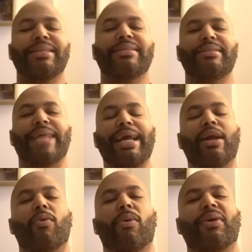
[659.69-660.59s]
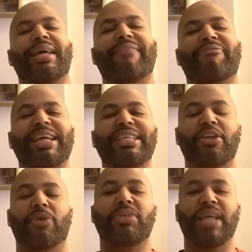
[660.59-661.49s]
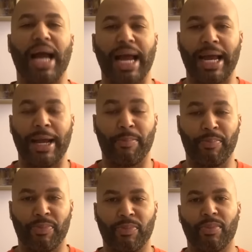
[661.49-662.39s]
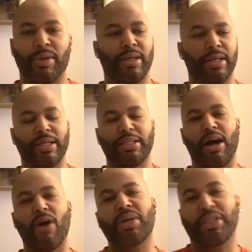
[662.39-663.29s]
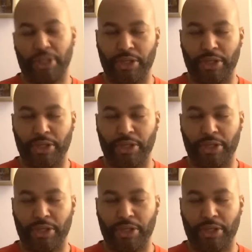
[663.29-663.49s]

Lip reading: They don't want to invest no time talking to